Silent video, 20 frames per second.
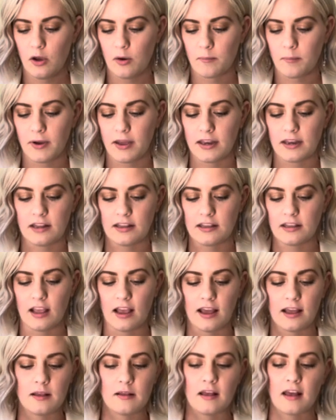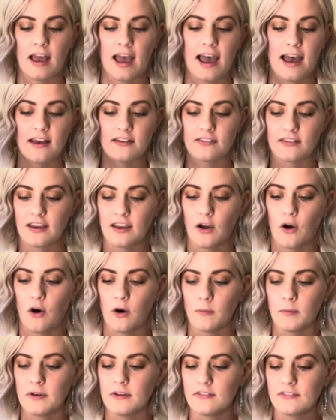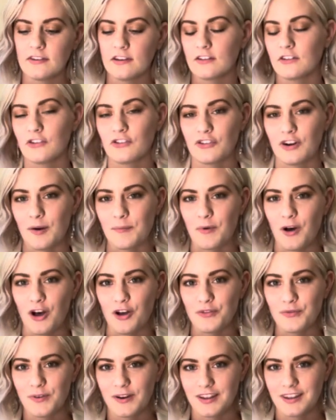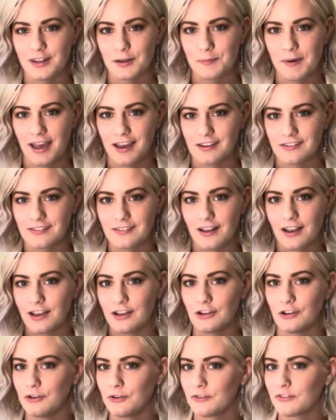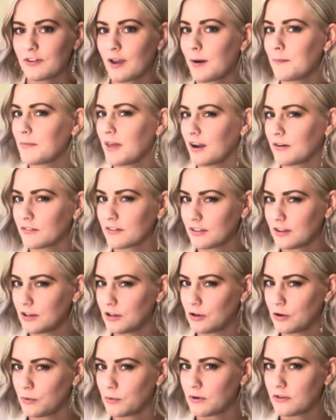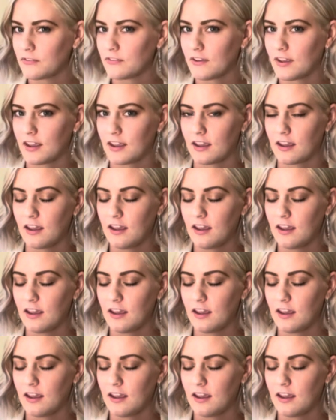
But as I always take the strap off when the bag's not in use, I'm not really noticing